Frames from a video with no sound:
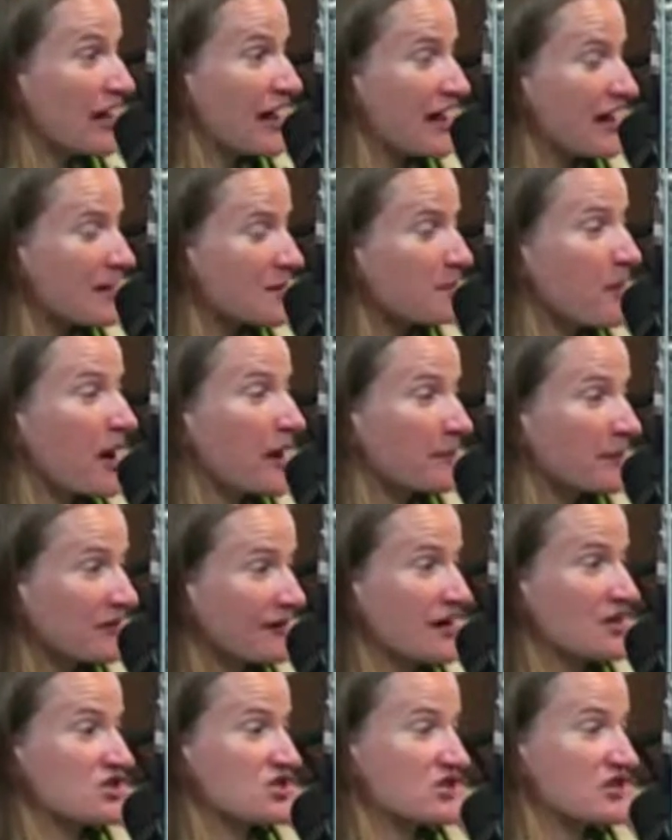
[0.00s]
a
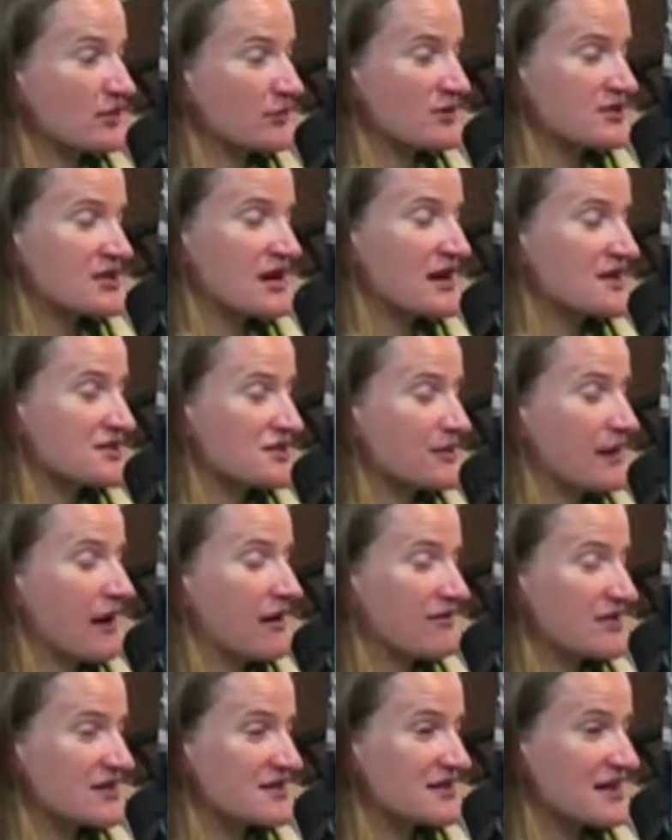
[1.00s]
population that resides
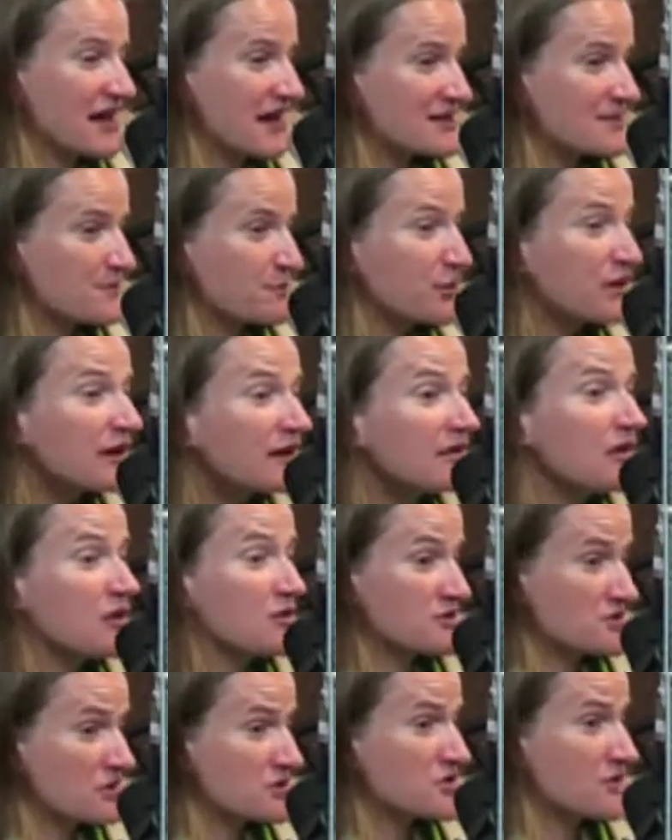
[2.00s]
around us that has pretty
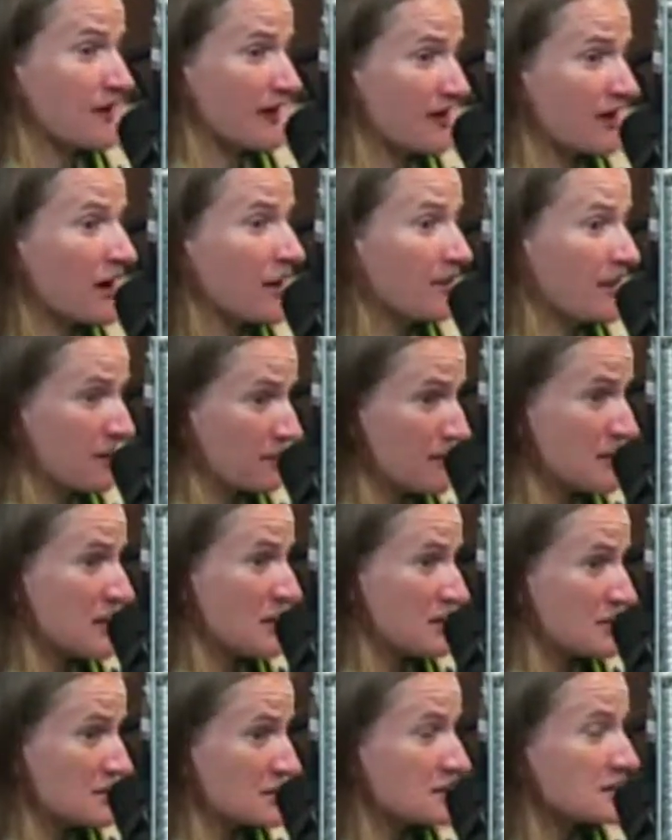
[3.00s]
low socioeconomic
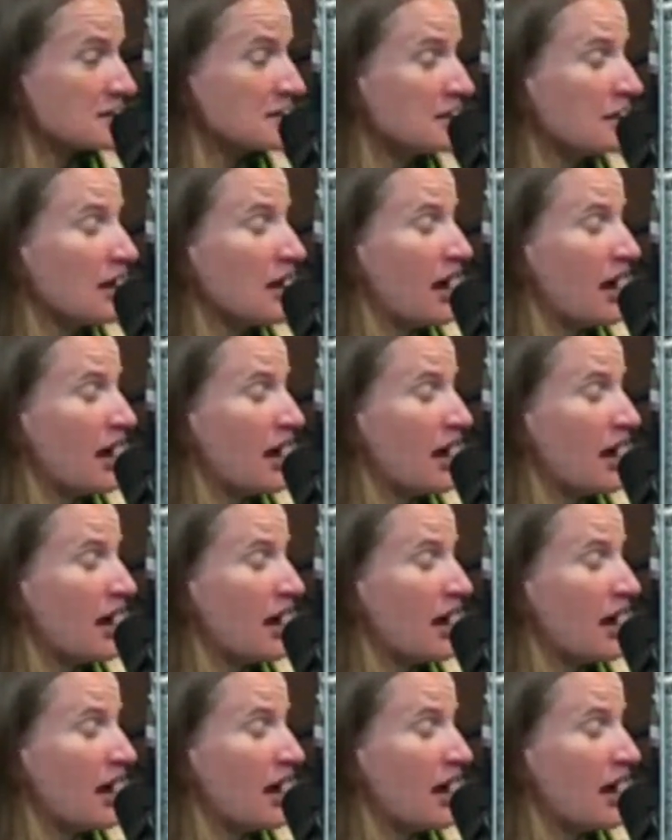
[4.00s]
means,